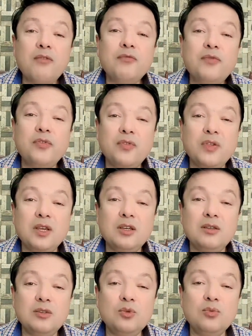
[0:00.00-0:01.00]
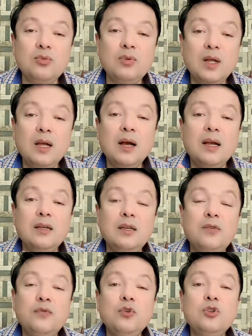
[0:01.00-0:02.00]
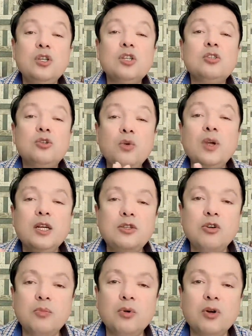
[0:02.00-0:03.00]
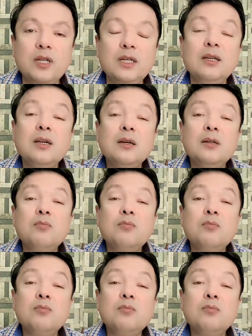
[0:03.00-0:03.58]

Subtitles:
Everything you, if you just look at your body,